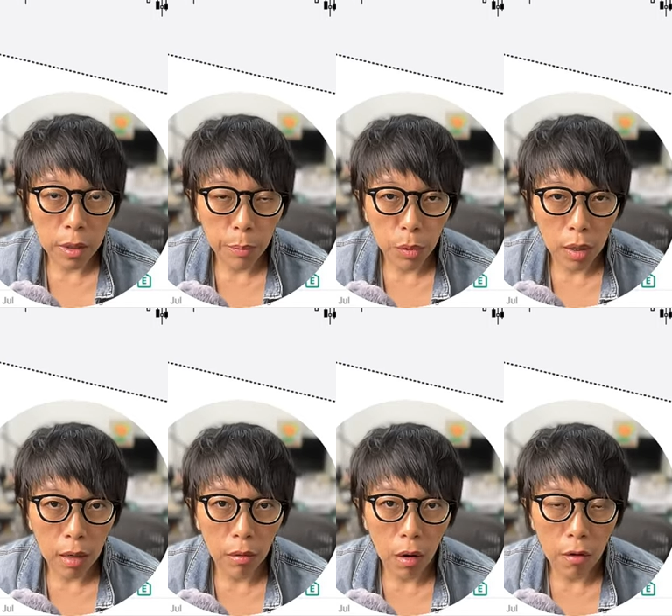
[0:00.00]
It broke
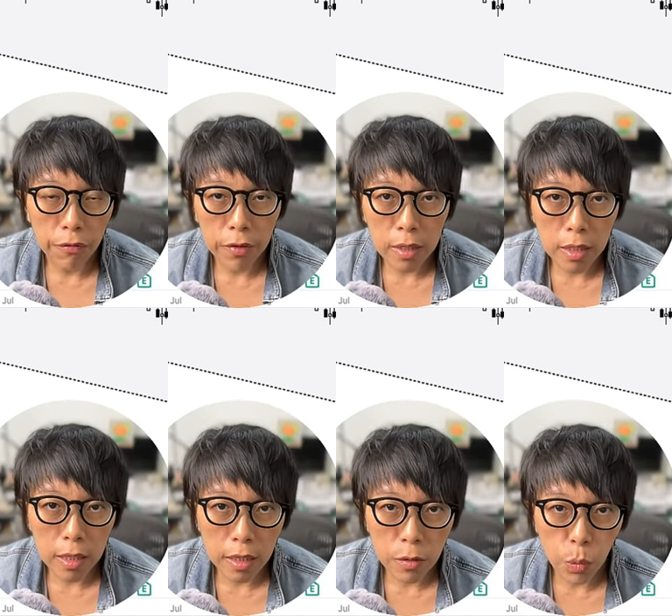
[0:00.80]
out of this
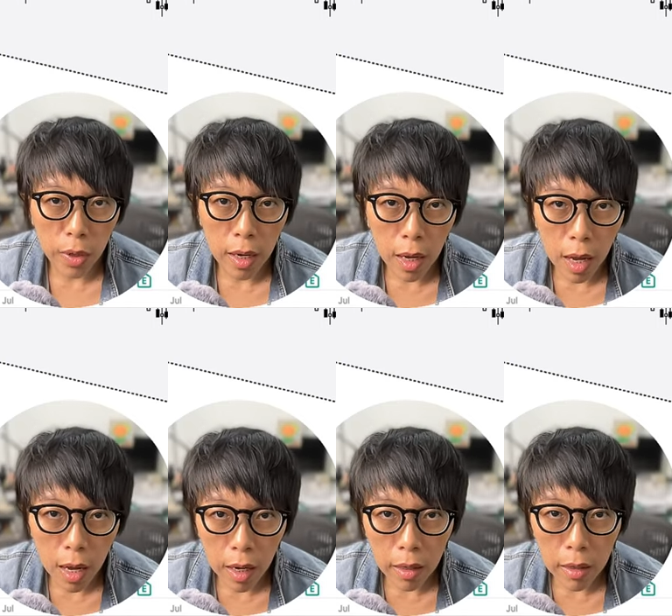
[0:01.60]
six-week
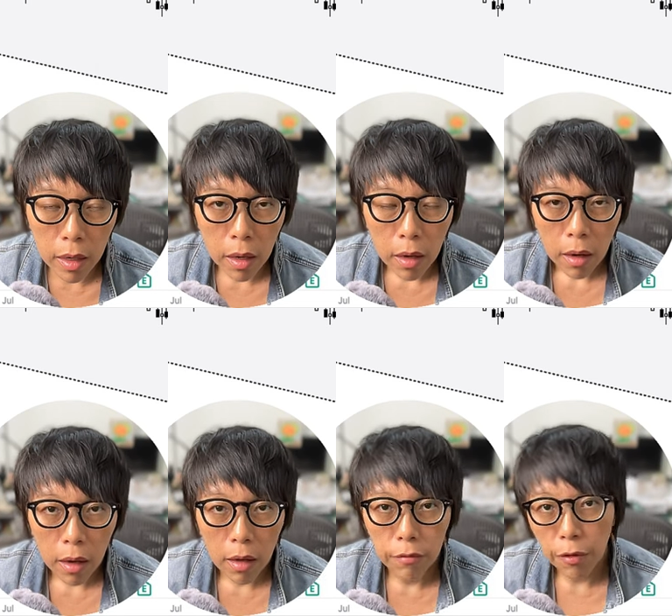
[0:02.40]
high,
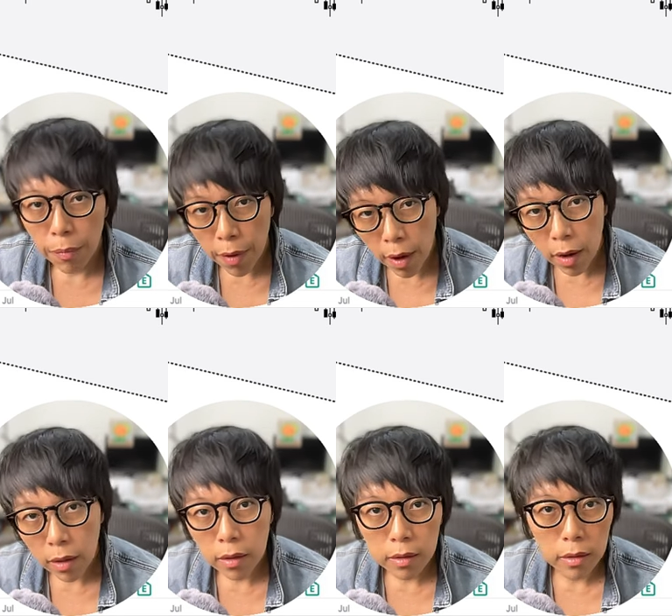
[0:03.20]
and from
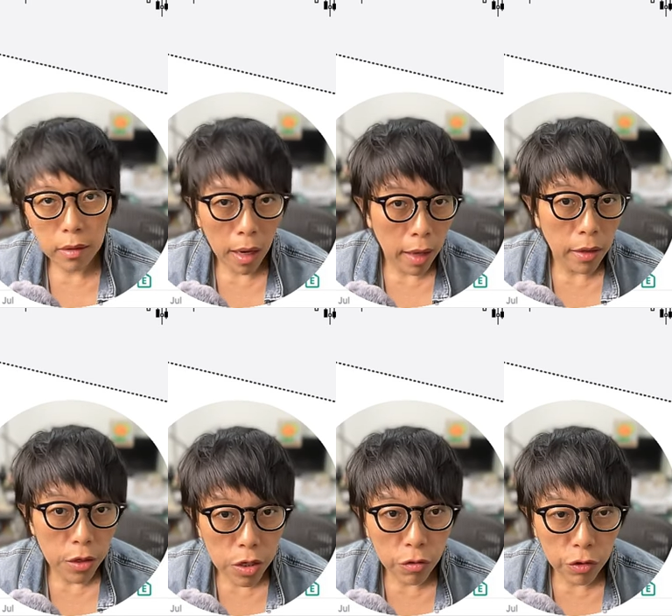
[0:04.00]
there it had a
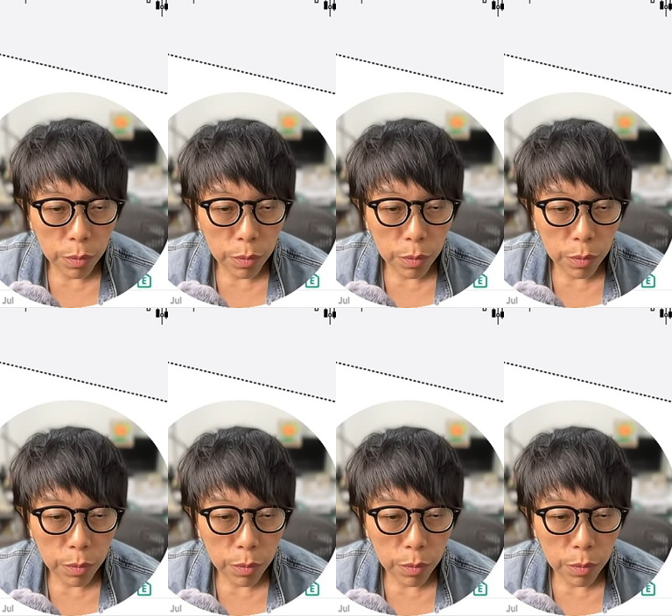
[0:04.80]
huge